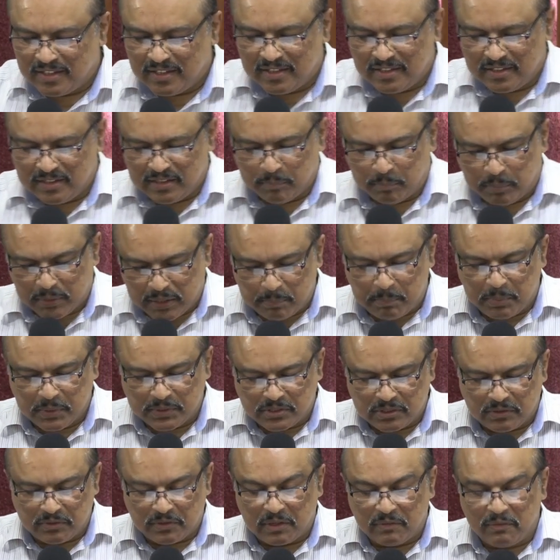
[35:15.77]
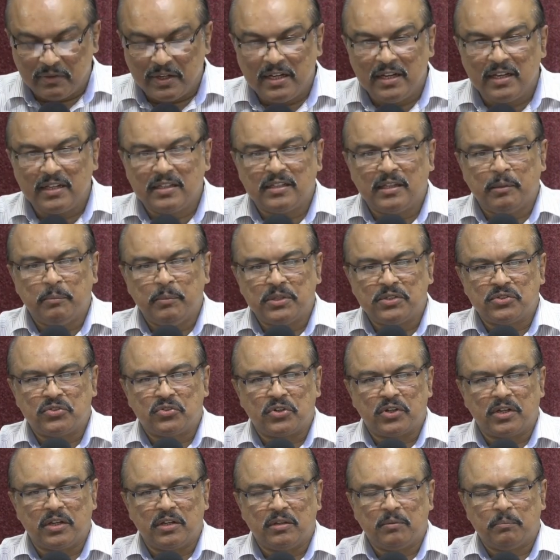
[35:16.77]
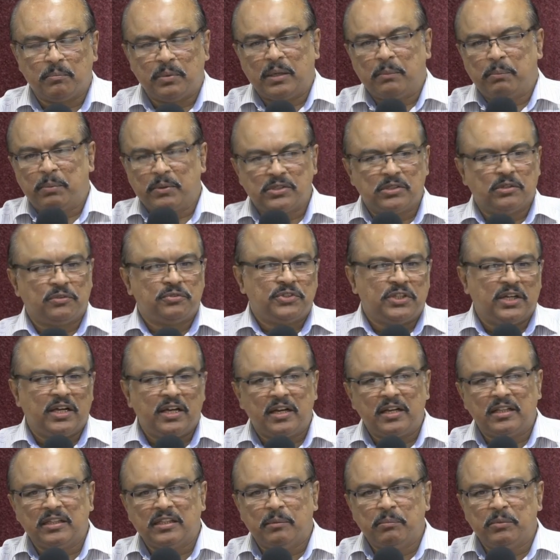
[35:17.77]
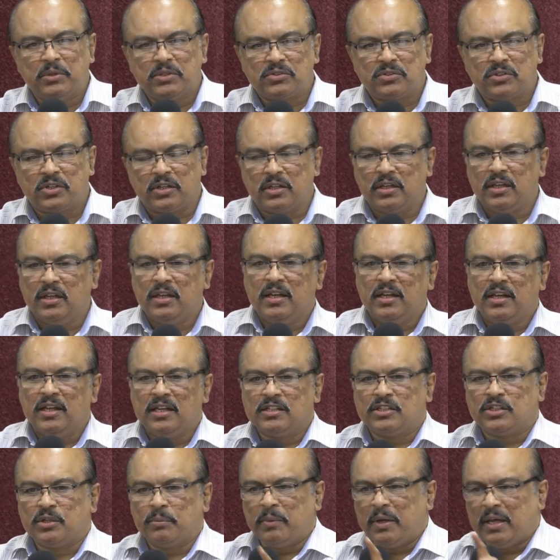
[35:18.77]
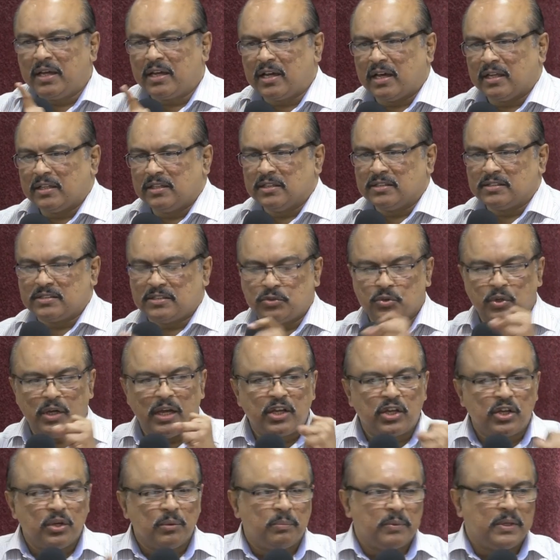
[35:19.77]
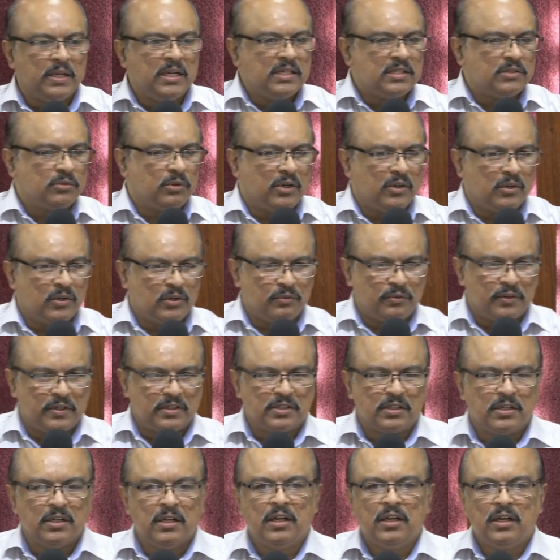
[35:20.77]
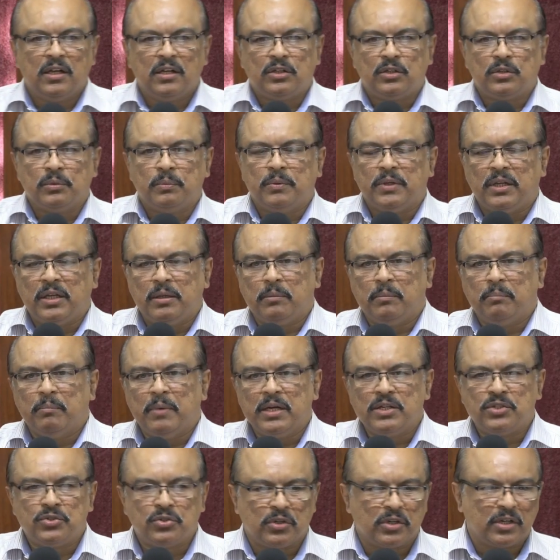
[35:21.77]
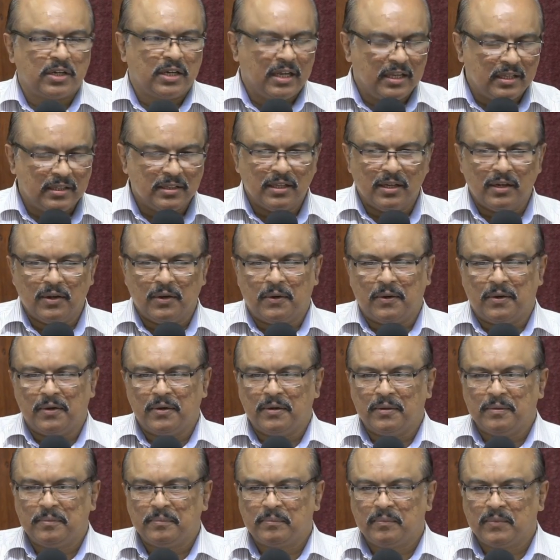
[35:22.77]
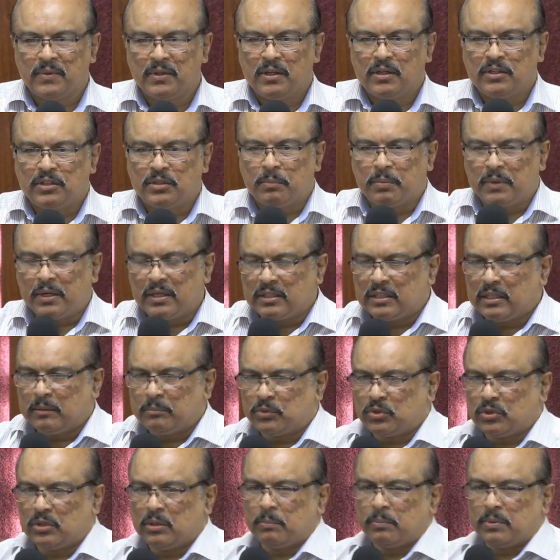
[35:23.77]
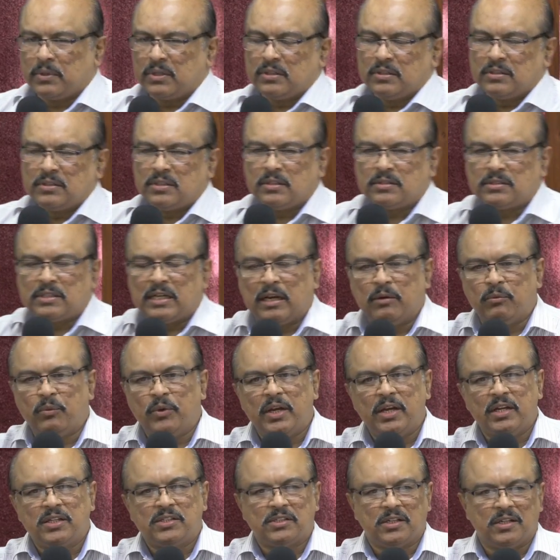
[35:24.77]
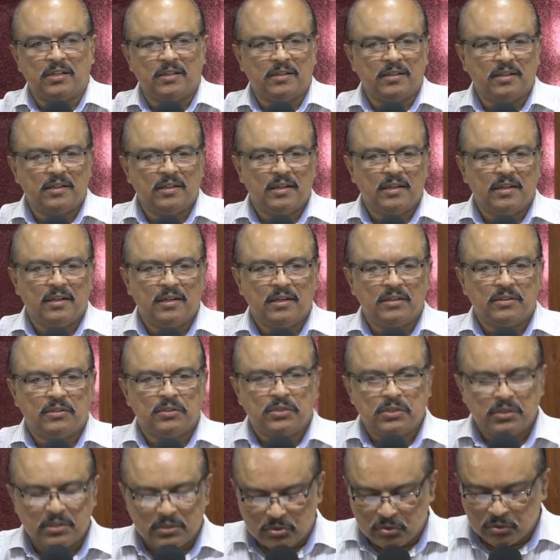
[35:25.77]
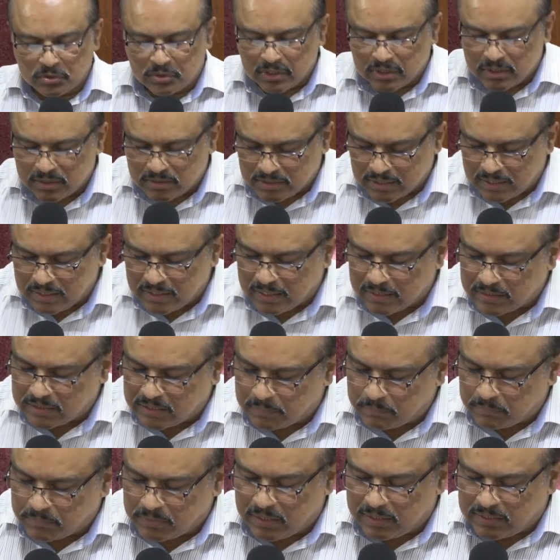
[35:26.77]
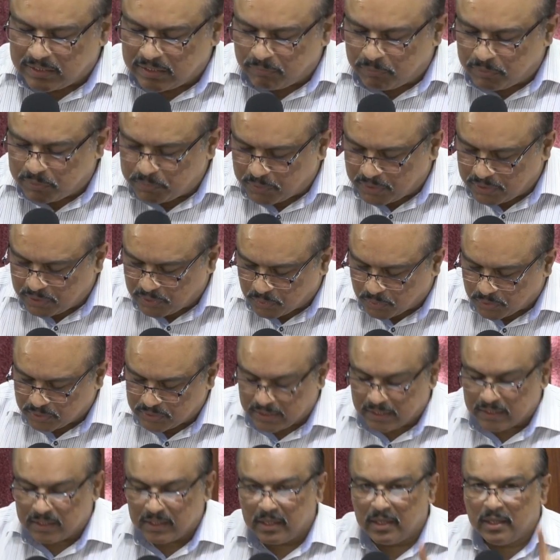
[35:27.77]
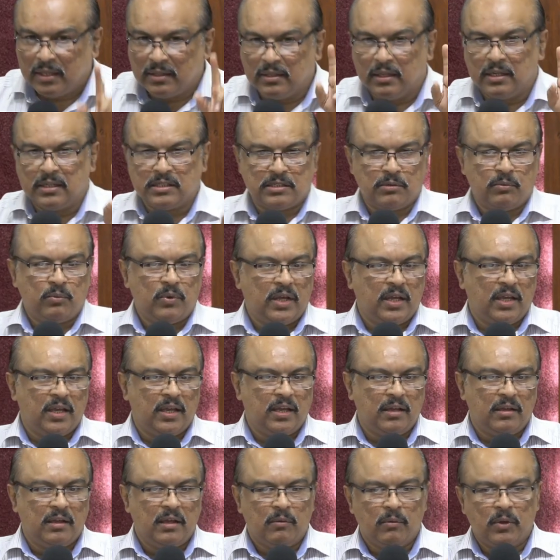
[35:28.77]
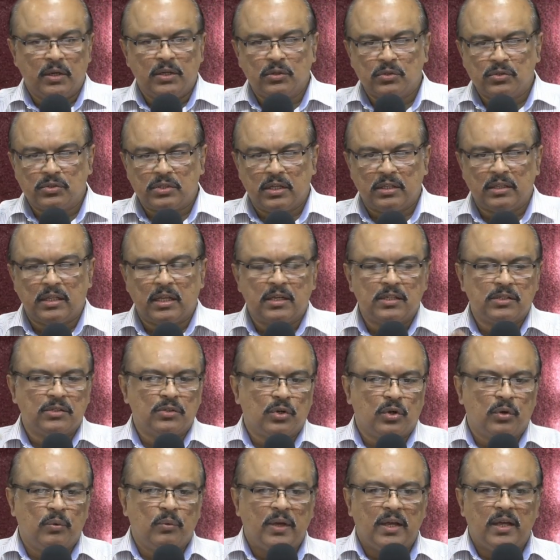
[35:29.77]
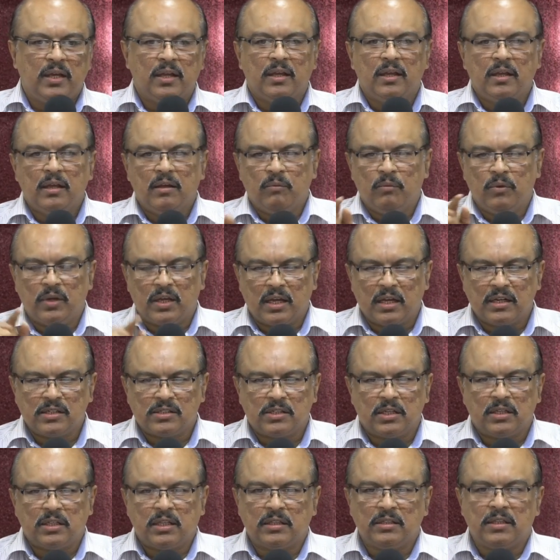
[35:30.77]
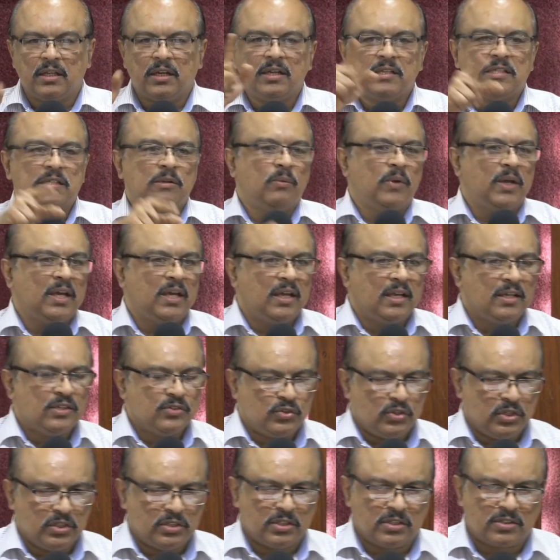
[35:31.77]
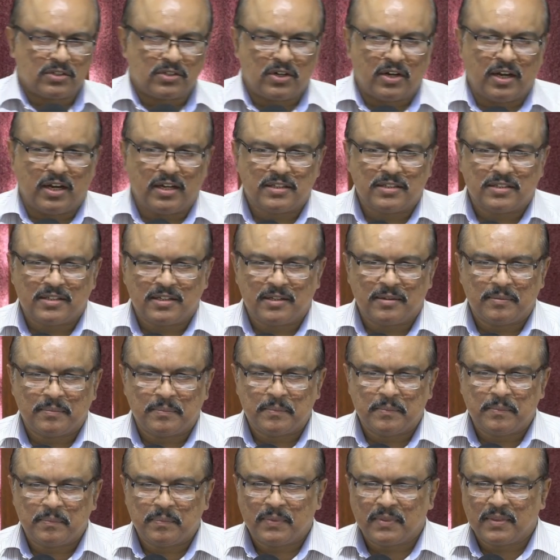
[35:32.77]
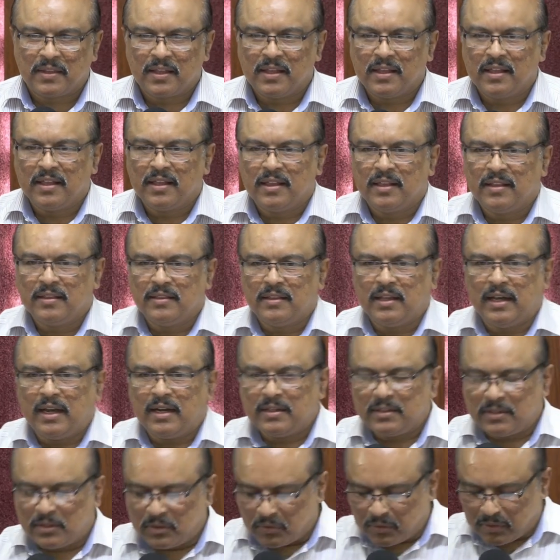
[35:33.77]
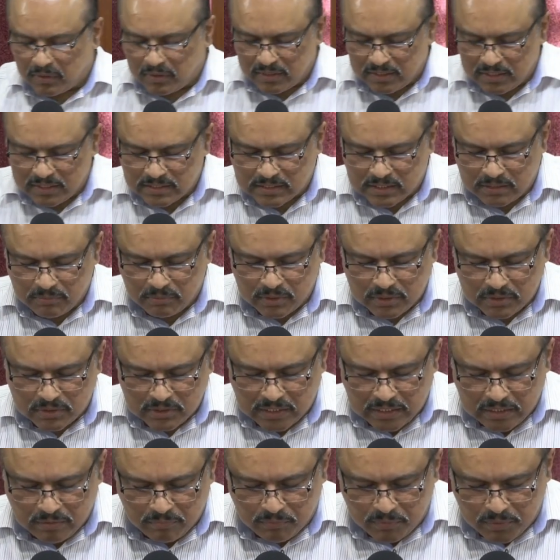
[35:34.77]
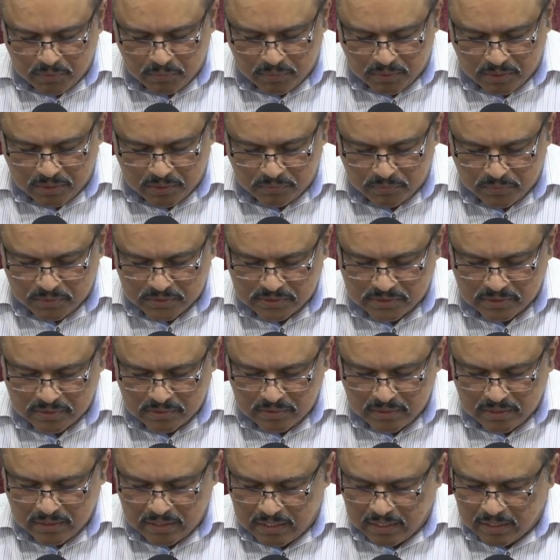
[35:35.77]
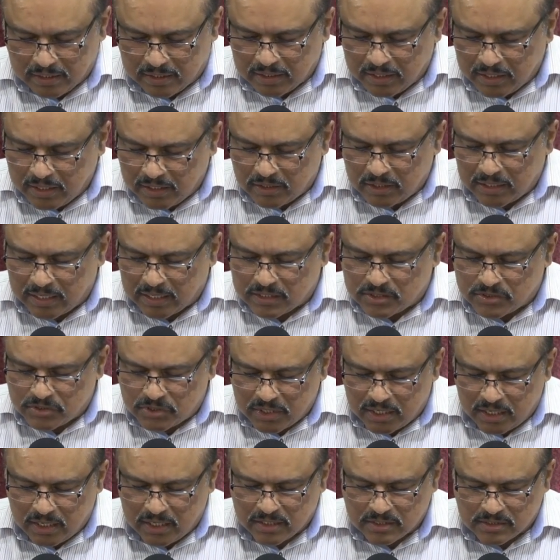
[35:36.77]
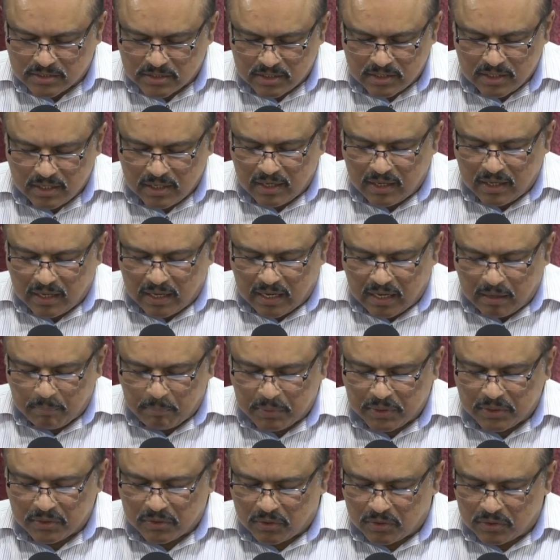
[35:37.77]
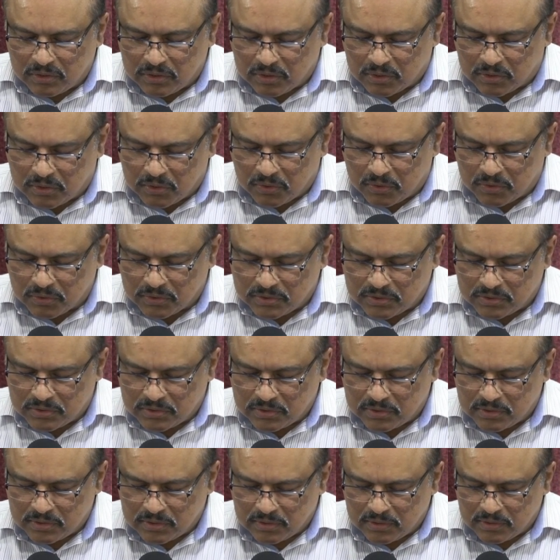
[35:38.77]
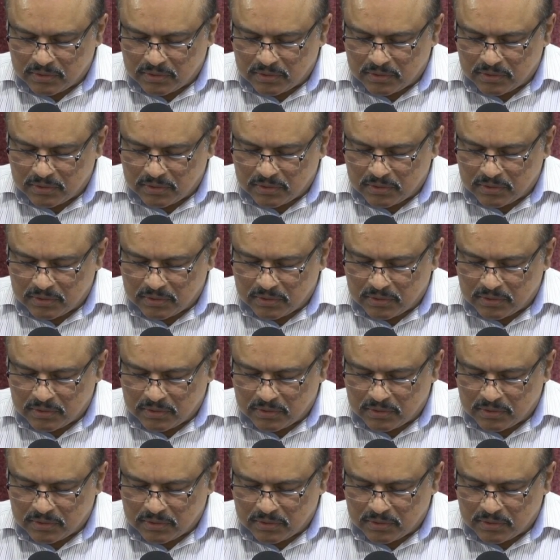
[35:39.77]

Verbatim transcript: The purpose of revealing the mystery, purpose of sharing the mystery is to make others, to equip each one of us to be mature in the Lord to bring them to the, the salvation, to, to, to, to, let them let everyone know that there is a way. When you say there is no way, we can say that there is a way in Jesus Christ. That role is given to every one of us. A great exchange happened on the cross.